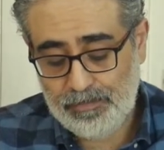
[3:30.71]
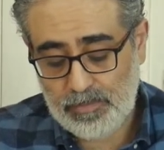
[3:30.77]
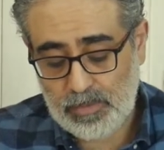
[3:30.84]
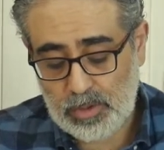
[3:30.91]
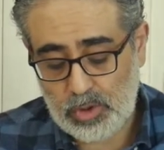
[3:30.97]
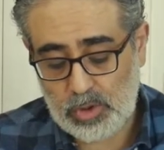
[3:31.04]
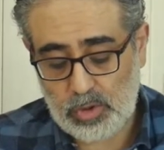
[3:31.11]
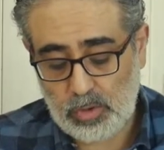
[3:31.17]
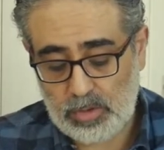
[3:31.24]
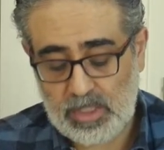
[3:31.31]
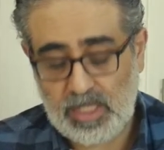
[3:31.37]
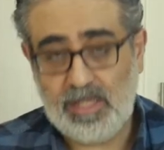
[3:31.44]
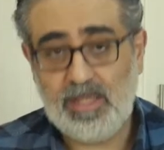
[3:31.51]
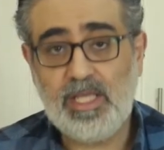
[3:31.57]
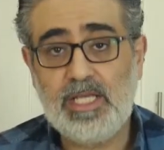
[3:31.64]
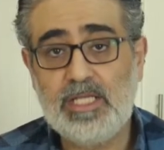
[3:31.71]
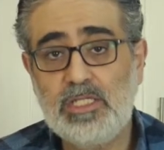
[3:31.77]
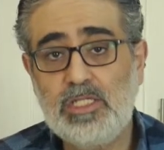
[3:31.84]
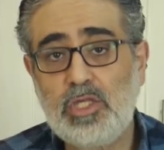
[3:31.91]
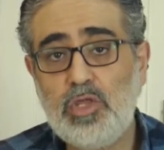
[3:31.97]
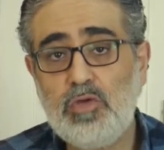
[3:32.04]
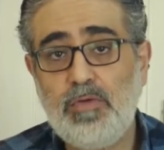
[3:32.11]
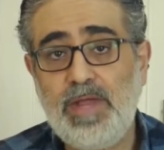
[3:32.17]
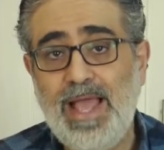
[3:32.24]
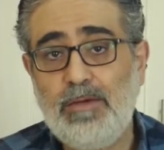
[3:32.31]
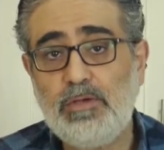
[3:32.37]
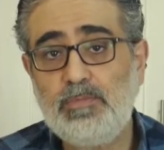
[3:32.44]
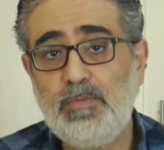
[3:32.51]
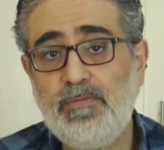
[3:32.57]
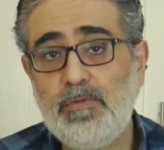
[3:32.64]
salted this 3
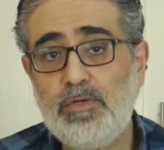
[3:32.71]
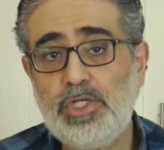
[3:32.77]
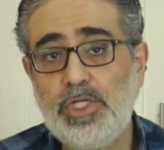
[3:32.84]
hours before